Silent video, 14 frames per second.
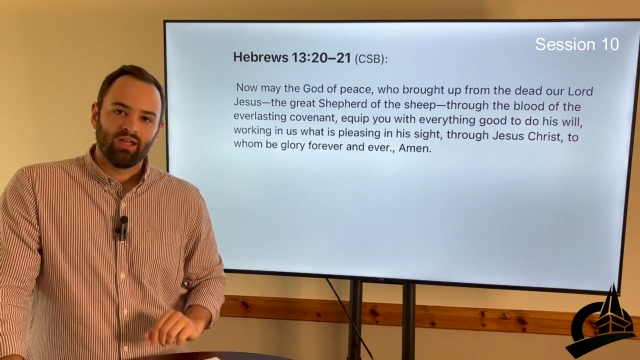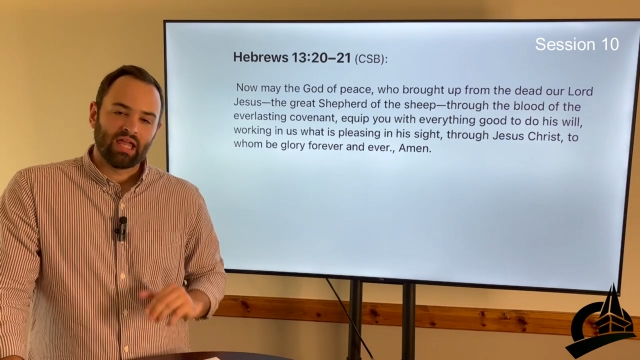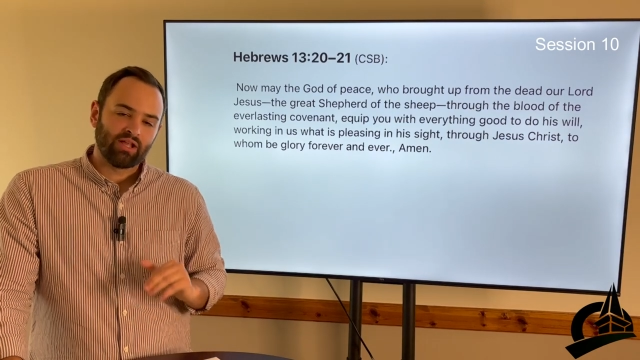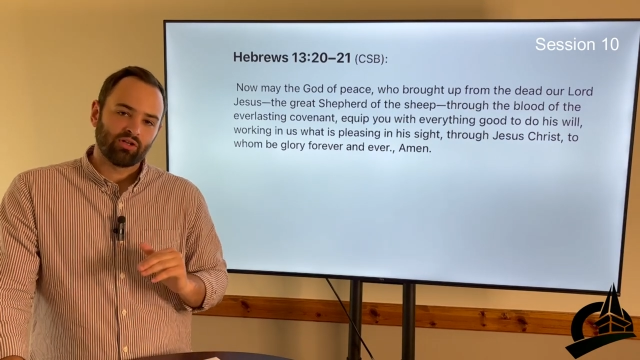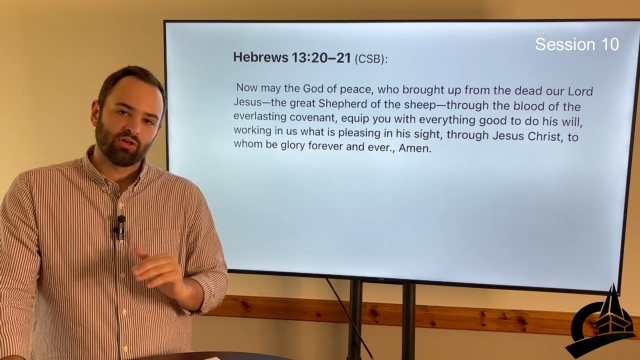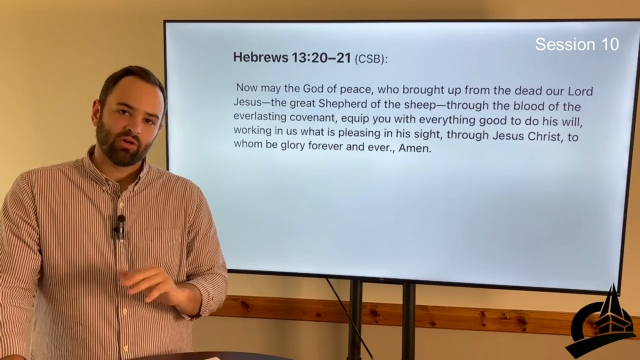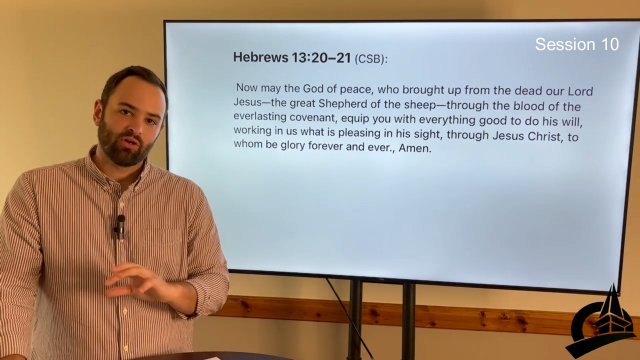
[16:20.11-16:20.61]

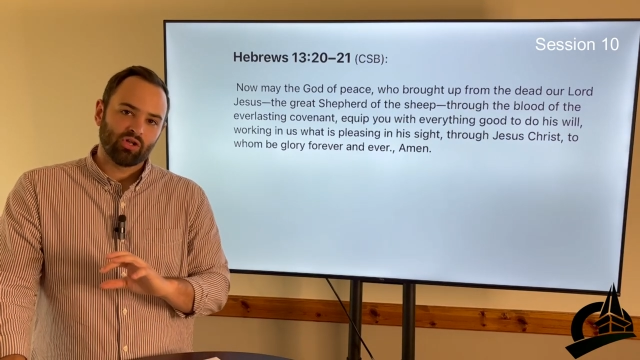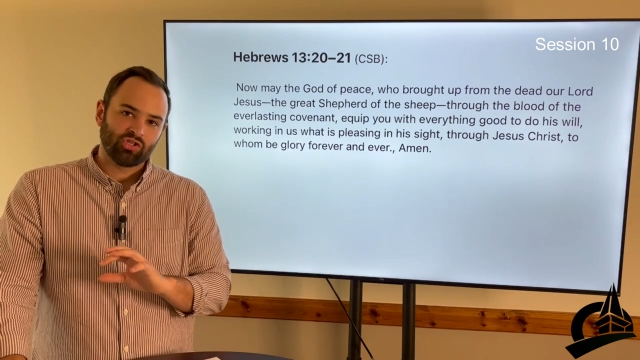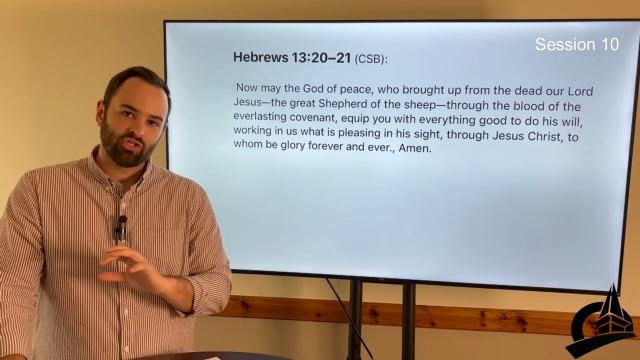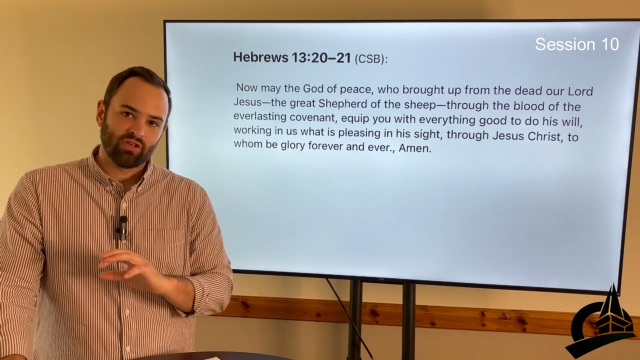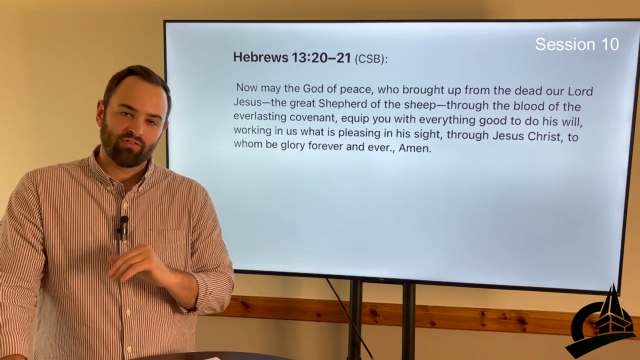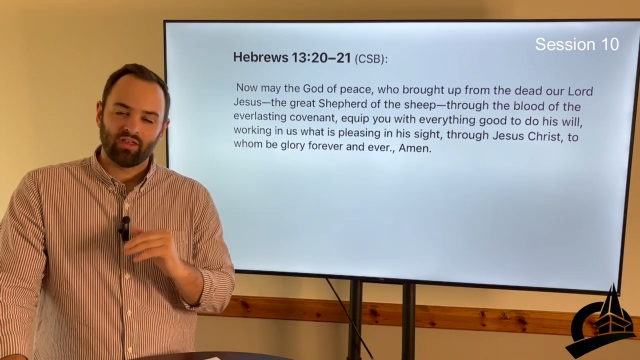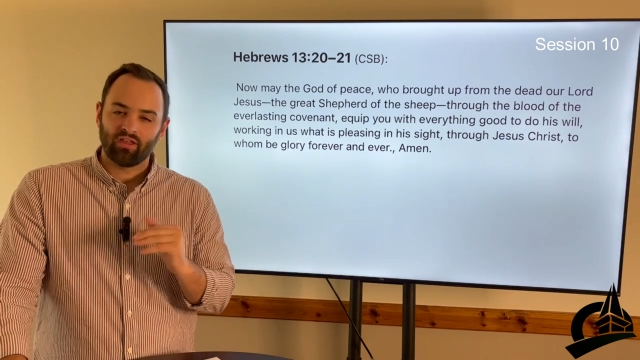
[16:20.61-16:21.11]

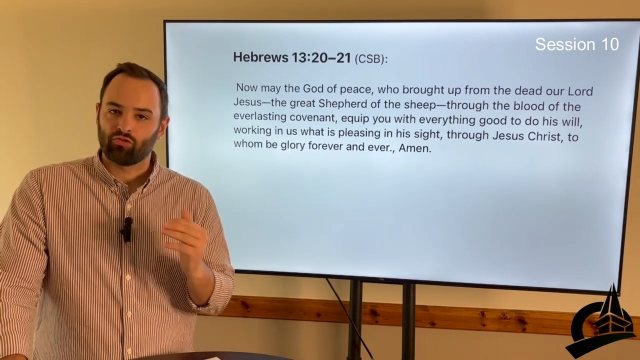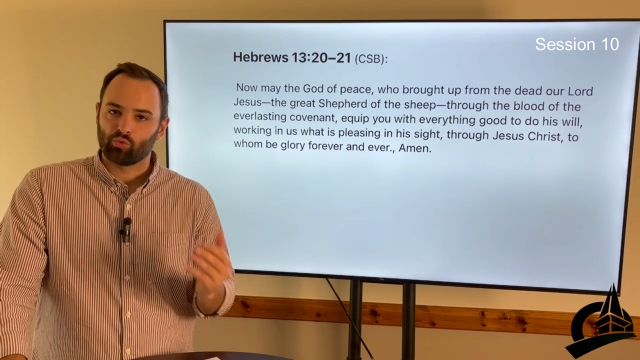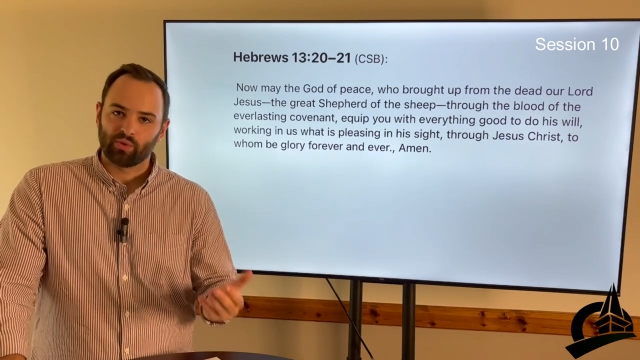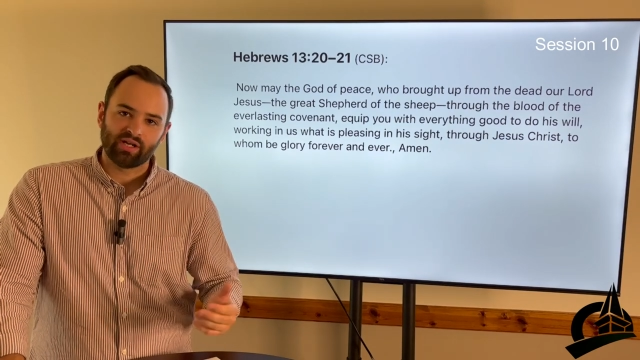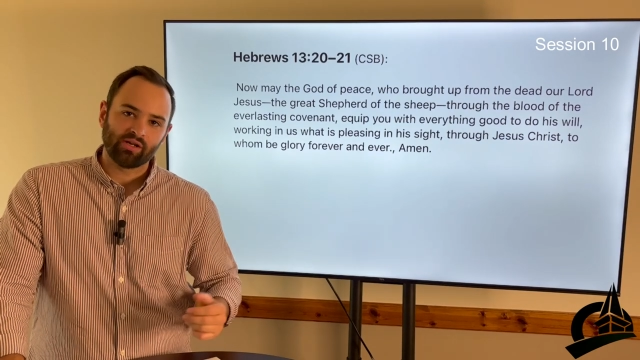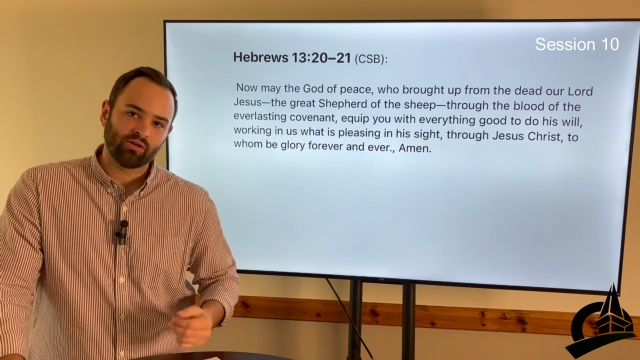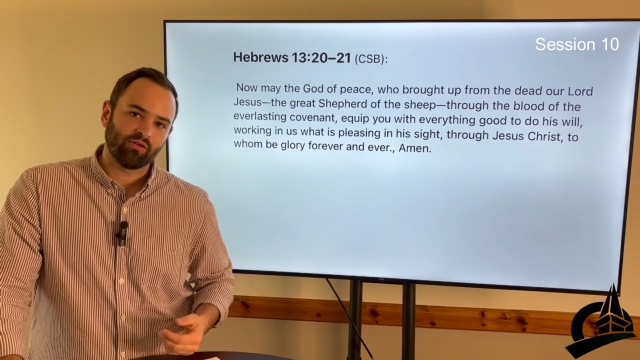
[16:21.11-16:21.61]
encourages his
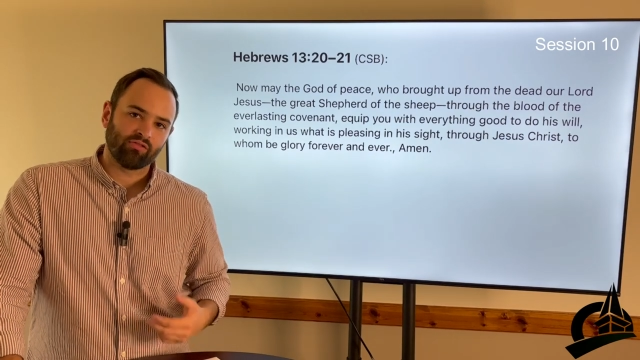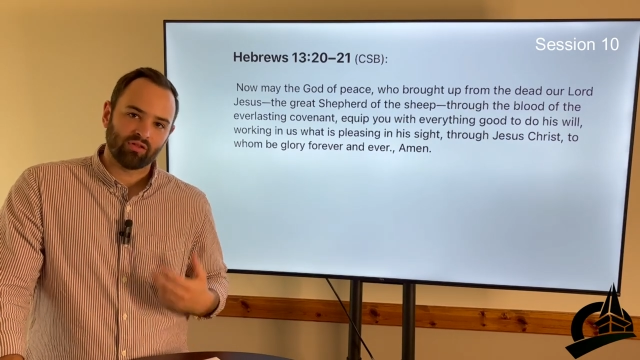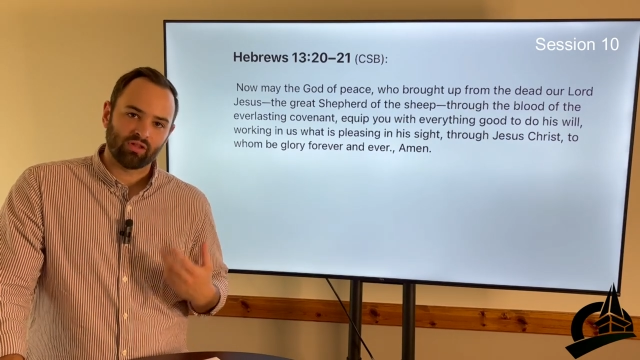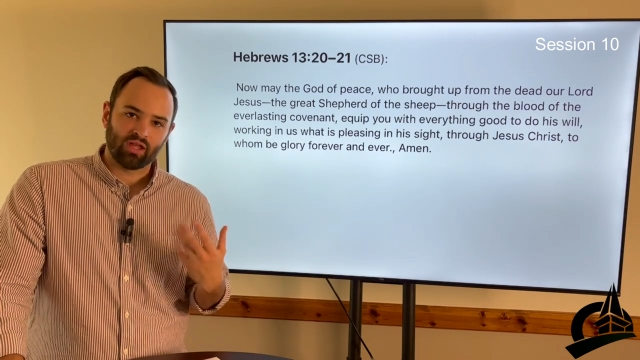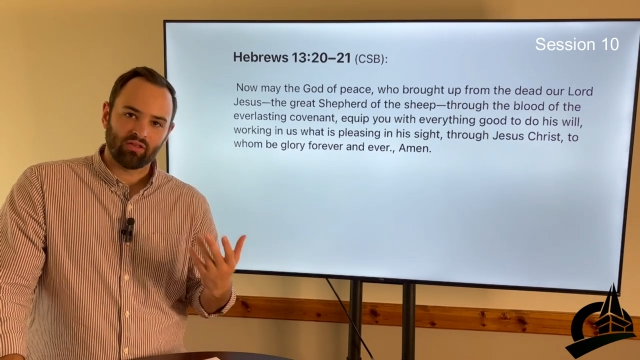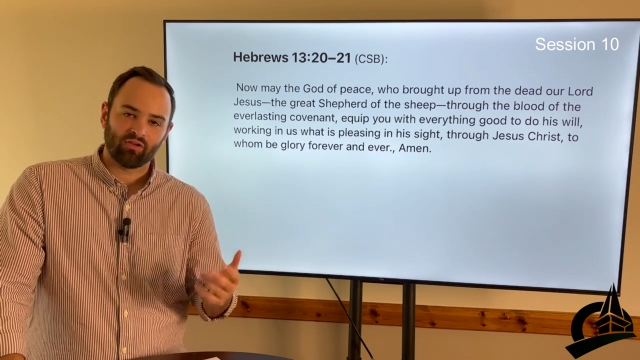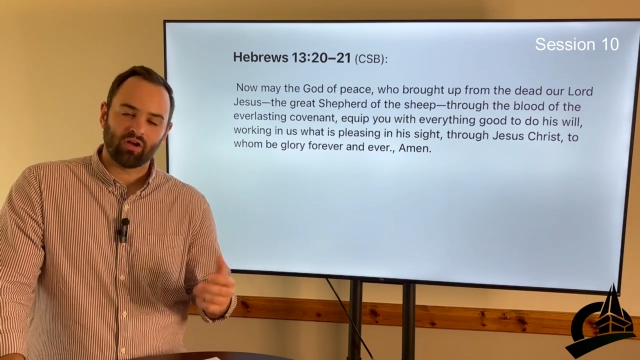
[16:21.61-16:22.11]
readers
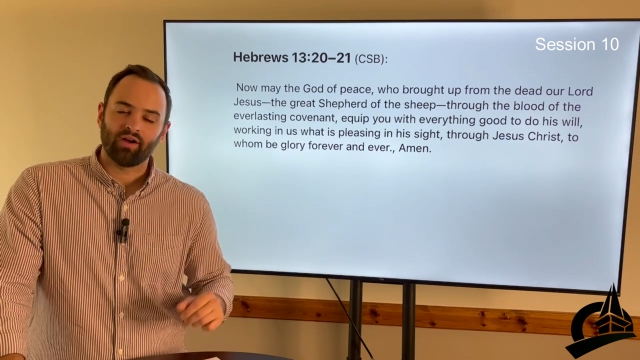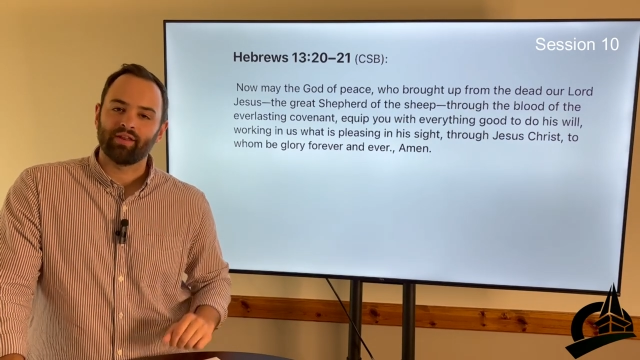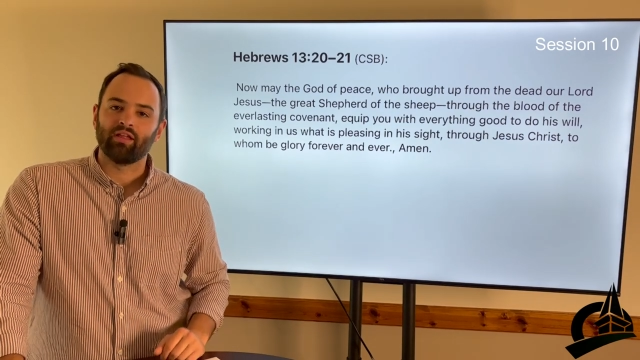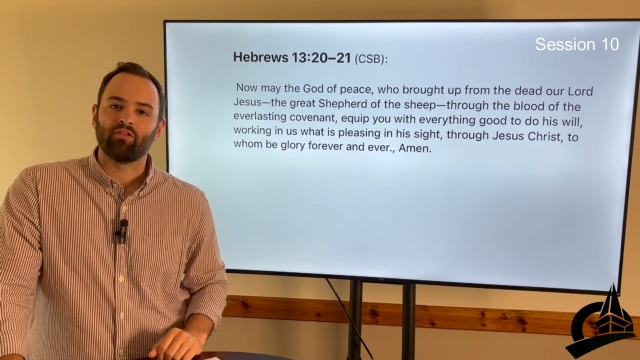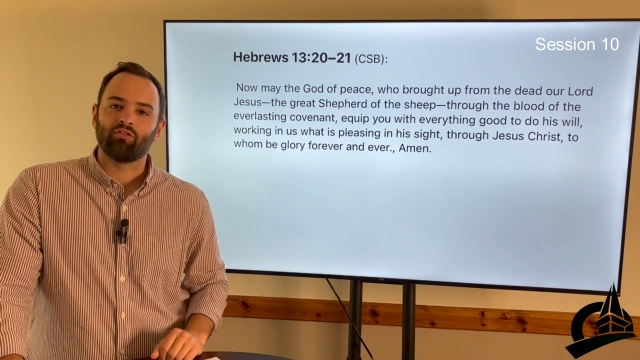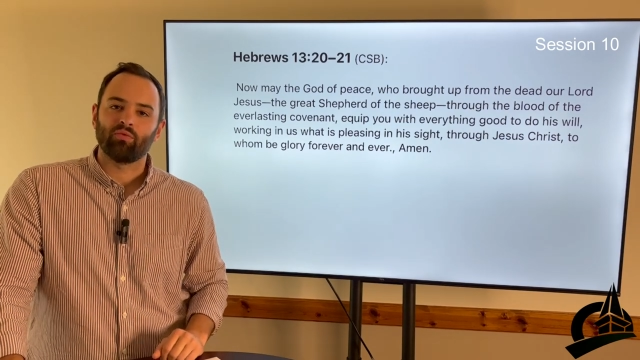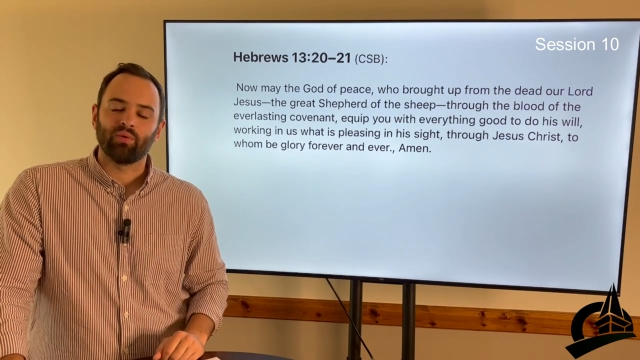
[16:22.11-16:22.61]
and his
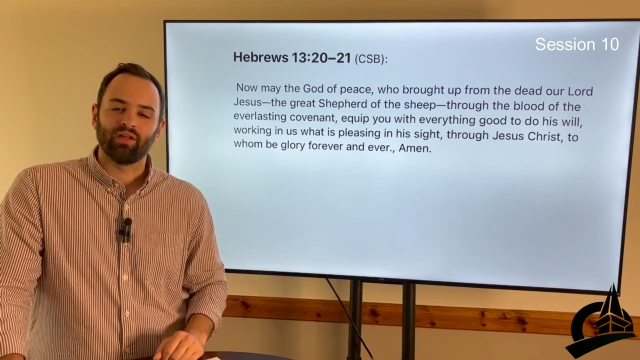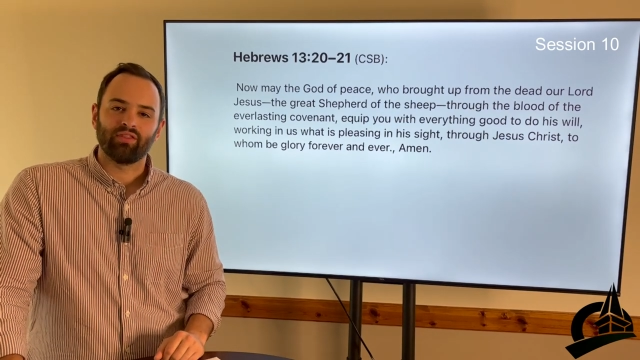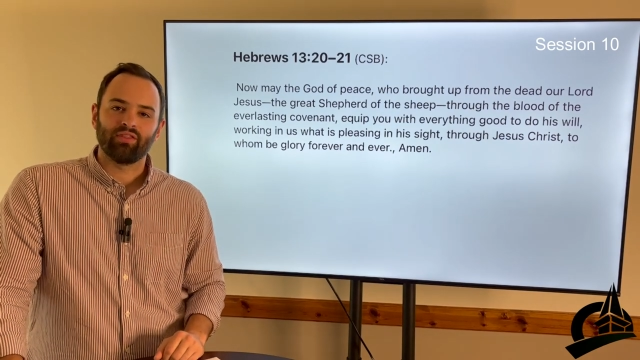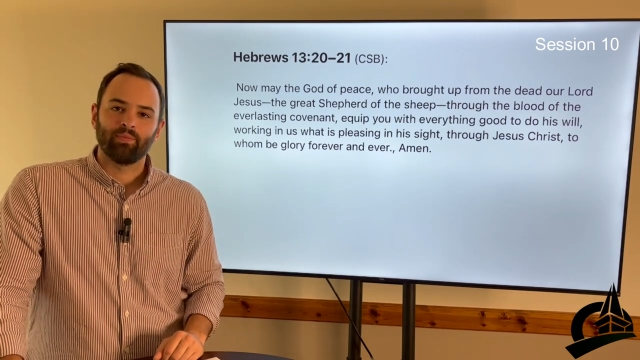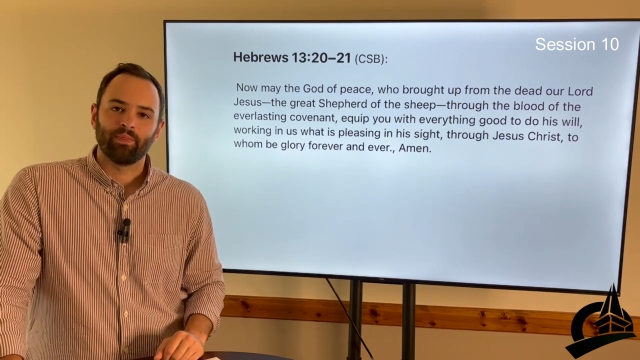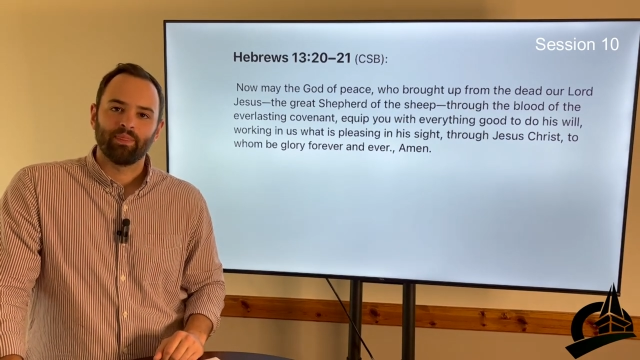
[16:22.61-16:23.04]
audience with.